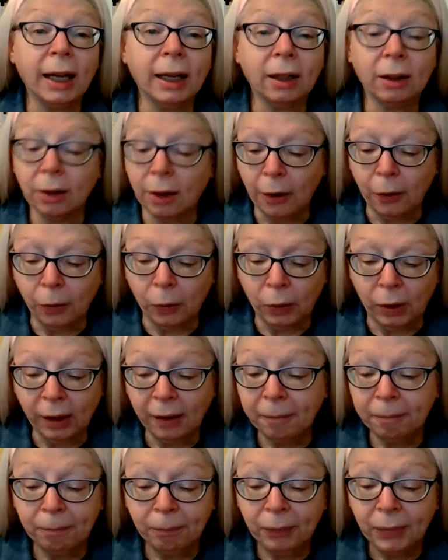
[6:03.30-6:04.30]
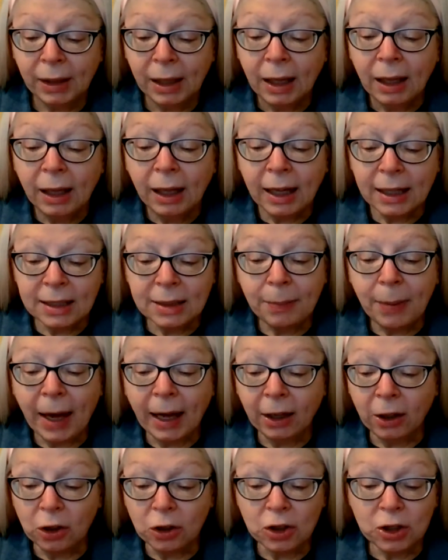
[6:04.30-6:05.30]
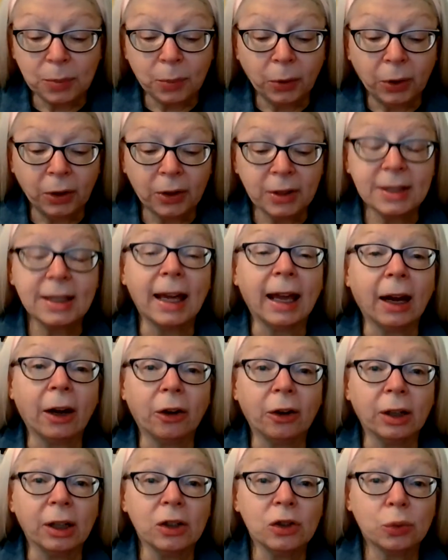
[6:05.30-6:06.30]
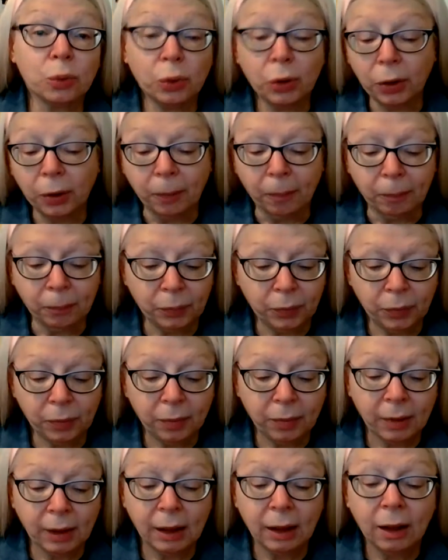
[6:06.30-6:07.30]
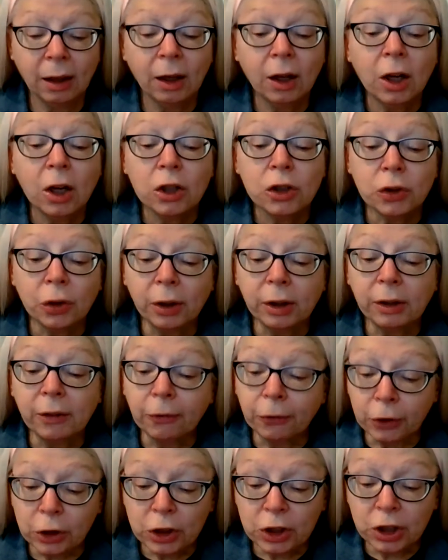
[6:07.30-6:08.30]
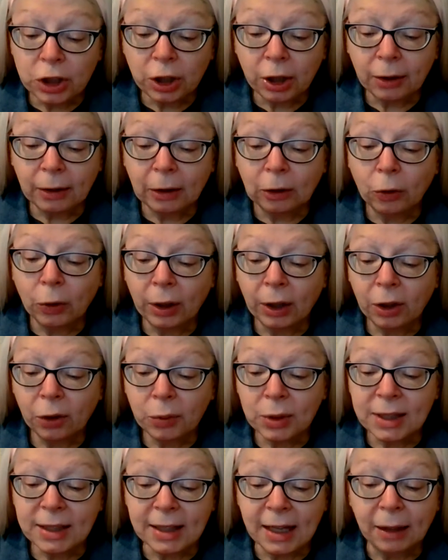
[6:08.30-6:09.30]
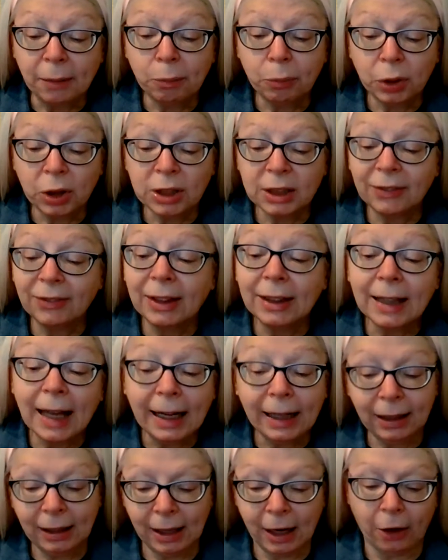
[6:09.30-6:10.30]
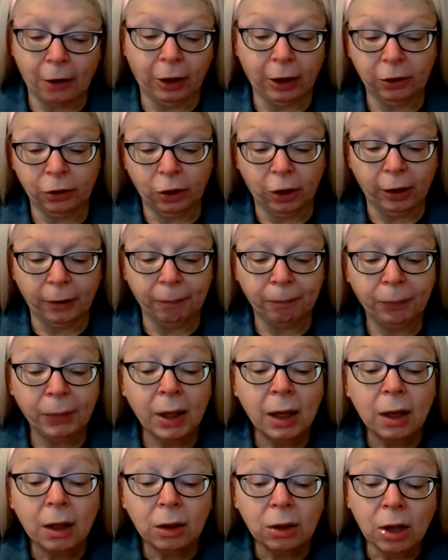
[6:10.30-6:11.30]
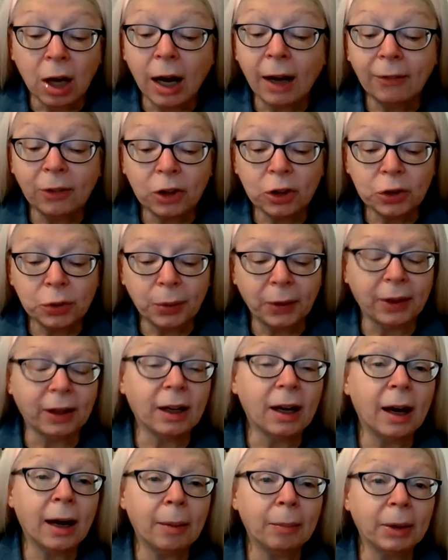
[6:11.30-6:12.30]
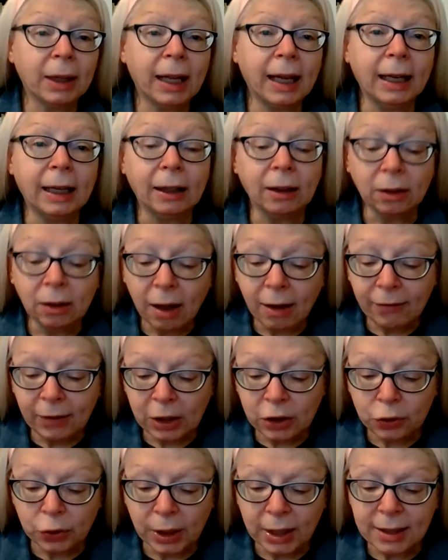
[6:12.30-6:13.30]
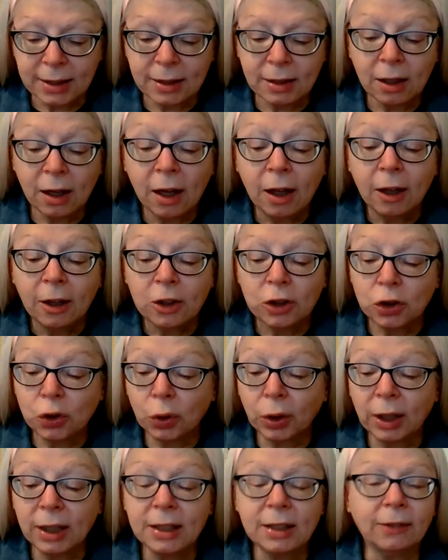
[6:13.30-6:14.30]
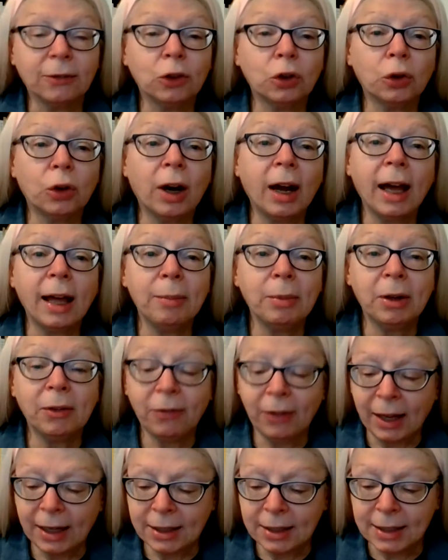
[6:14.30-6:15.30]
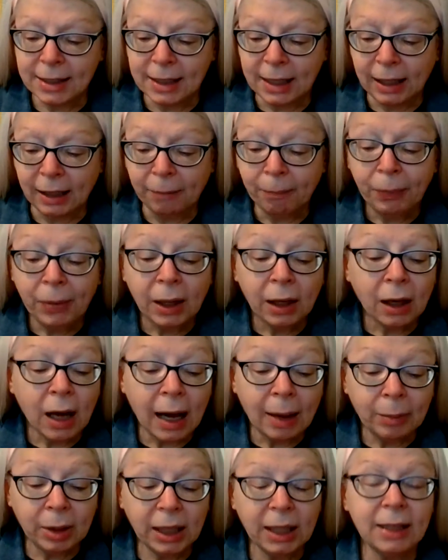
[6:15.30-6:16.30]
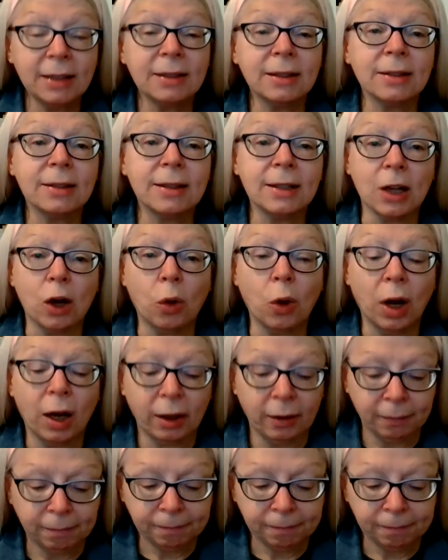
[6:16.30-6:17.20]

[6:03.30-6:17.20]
alone. And tobacco spoils the air in his room. During the first year, the lawyer was sent books of a light character, novels with a complicated love interest, stories of crime and fantasy, comedies, and so on.